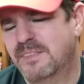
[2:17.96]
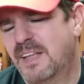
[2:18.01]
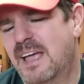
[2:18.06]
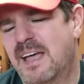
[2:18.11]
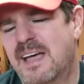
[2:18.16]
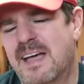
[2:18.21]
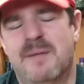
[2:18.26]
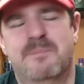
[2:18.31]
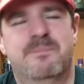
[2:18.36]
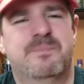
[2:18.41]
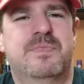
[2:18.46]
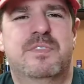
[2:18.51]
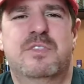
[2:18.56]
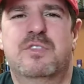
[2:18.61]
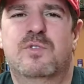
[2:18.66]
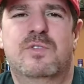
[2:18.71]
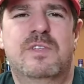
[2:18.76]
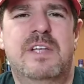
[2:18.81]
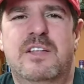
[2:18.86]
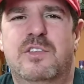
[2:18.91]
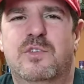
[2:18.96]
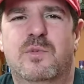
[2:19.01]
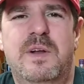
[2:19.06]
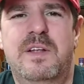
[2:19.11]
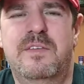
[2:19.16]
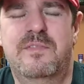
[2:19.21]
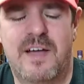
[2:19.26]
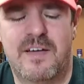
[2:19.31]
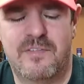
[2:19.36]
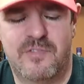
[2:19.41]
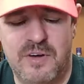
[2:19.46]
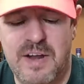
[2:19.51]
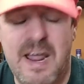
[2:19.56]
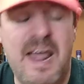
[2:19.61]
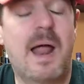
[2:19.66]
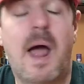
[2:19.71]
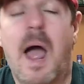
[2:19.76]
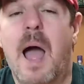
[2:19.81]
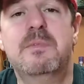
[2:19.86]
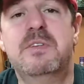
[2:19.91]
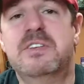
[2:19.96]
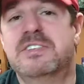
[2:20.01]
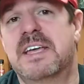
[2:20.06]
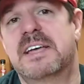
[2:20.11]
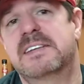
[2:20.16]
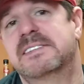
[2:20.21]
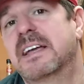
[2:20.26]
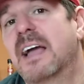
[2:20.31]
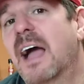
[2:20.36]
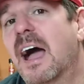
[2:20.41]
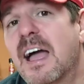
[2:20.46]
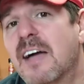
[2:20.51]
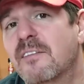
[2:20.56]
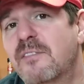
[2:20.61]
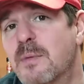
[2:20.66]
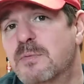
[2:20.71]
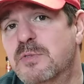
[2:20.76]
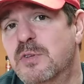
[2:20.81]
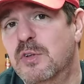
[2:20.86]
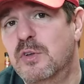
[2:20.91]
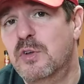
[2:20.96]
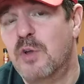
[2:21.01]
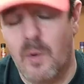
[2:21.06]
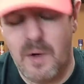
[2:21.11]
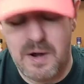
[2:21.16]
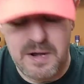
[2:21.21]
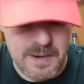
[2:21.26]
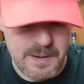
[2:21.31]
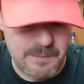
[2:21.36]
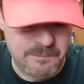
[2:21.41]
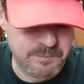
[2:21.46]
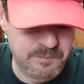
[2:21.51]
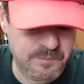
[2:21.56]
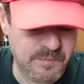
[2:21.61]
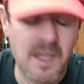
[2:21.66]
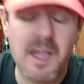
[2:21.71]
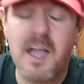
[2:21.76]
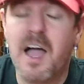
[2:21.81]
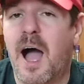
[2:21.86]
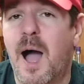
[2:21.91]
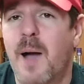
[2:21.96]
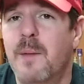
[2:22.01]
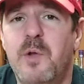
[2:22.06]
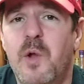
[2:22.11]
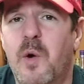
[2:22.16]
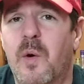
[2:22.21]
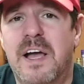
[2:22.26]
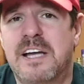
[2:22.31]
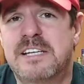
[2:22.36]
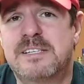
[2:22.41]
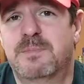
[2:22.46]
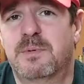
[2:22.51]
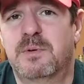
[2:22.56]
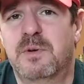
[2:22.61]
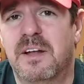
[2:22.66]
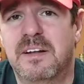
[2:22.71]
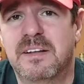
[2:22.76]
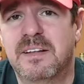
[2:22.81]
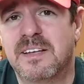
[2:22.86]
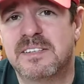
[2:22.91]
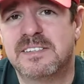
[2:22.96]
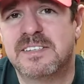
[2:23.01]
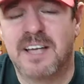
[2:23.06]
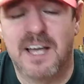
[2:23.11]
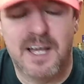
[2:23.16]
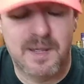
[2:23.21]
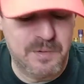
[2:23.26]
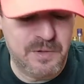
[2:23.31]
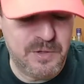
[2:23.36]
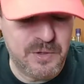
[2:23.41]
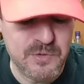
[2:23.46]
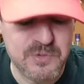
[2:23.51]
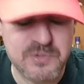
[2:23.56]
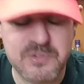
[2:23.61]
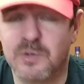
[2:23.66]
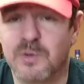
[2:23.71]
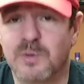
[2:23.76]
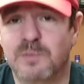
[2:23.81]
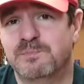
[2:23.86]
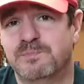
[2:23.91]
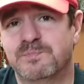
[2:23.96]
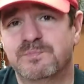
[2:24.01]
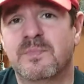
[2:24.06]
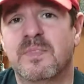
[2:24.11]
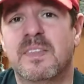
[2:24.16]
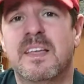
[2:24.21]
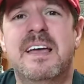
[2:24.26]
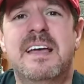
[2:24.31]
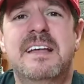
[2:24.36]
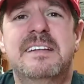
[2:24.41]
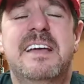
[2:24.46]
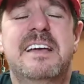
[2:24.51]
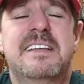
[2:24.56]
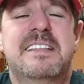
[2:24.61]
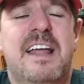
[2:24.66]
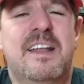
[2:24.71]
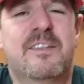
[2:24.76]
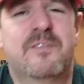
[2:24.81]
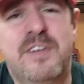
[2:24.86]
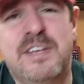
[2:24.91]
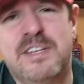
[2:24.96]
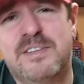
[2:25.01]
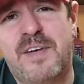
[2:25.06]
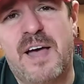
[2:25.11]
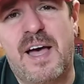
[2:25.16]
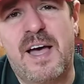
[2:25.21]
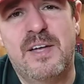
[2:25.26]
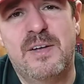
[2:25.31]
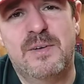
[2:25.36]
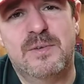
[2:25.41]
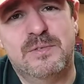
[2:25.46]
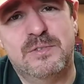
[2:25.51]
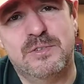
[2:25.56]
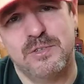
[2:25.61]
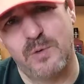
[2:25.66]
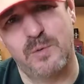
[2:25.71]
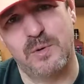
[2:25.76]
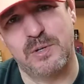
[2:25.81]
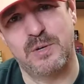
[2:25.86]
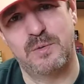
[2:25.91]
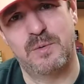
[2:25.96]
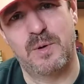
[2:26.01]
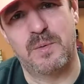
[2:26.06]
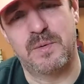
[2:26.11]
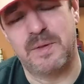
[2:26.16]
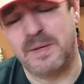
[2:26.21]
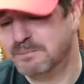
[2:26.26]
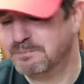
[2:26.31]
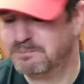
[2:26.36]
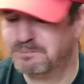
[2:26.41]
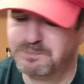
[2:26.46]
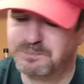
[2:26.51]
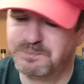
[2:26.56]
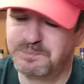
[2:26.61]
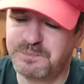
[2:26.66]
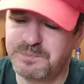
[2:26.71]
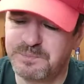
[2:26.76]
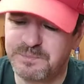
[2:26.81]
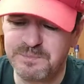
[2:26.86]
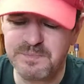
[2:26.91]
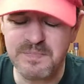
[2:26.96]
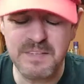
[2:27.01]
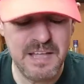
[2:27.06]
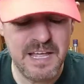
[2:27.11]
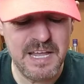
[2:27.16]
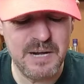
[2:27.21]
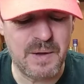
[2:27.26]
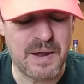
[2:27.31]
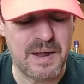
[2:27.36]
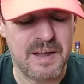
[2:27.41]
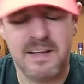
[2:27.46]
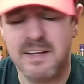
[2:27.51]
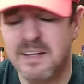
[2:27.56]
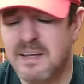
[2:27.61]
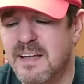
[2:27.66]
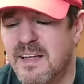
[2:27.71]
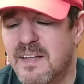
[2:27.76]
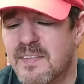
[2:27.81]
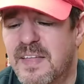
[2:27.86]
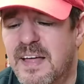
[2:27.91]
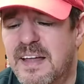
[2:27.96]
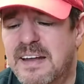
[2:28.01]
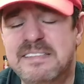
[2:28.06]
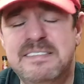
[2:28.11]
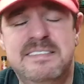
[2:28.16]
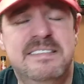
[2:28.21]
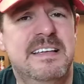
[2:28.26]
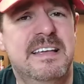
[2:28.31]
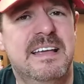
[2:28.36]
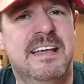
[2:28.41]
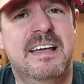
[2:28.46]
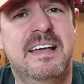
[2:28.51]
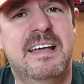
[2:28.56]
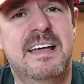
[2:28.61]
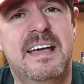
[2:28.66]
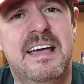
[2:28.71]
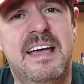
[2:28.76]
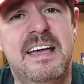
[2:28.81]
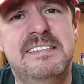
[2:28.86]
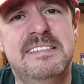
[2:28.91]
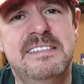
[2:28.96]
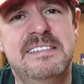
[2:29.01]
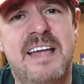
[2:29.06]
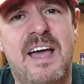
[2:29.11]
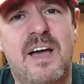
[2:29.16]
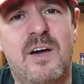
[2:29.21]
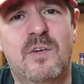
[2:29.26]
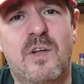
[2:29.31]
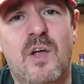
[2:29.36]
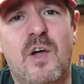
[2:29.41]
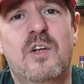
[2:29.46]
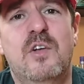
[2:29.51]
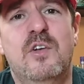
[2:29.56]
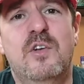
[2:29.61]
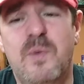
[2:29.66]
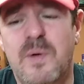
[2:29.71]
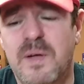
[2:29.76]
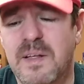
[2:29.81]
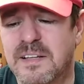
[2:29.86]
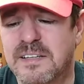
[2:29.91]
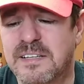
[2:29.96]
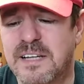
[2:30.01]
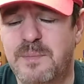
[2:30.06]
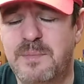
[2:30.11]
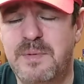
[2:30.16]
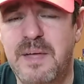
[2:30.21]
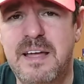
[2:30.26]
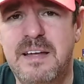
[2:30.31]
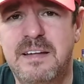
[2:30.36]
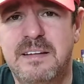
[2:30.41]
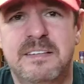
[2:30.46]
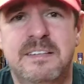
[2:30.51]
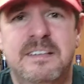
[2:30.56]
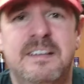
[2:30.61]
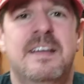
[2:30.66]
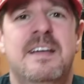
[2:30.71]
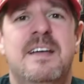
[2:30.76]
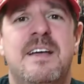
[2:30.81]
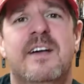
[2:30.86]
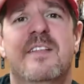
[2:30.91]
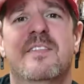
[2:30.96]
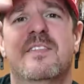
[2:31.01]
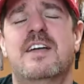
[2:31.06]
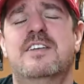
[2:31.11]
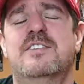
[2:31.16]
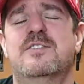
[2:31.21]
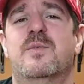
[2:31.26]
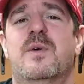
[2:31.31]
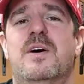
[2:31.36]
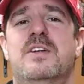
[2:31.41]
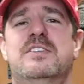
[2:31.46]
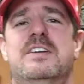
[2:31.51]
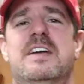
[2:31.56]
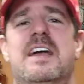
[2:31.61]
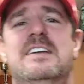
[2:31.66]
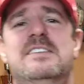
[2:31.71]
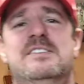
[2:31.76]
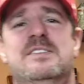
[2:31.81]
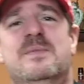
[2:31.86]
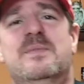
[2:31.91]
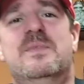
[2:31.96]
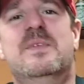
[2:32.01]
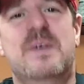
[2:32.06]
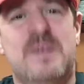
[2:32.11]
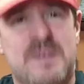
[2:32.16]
Yeah, 25, 30. I'm just guessing. I have absolutely no idea. I'm no expert on guessing IBUs, so take that at face value and do what you will with it. Anyway, that is the Hazy Town New England IPA. Thanks for watching, guys.